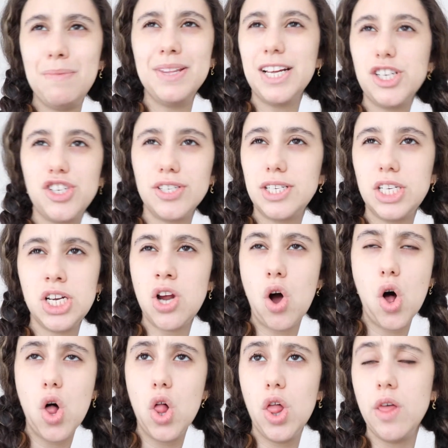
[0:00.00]
Maybe that's just an
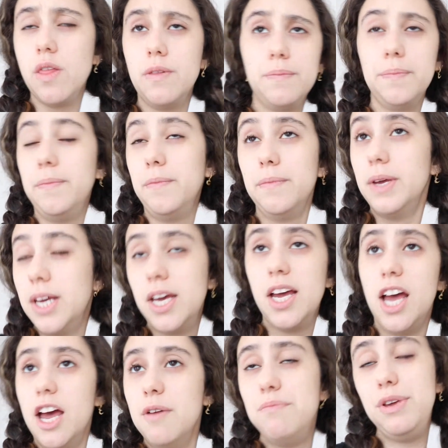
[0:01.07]
all
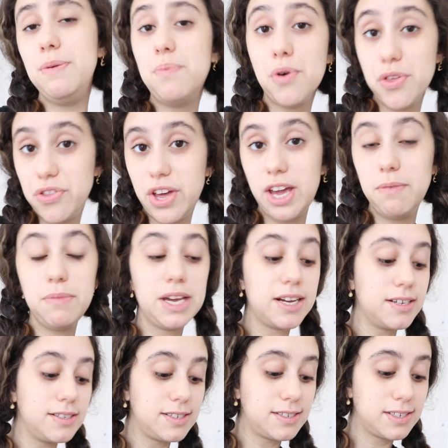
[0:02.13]
people thing
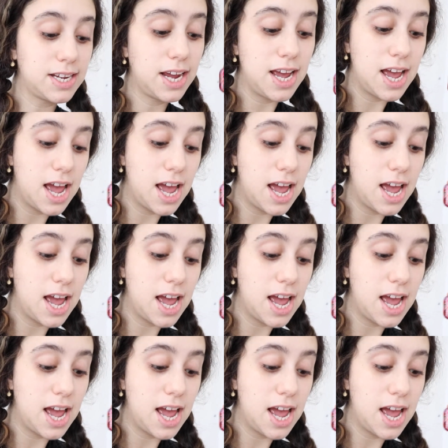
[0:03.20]
because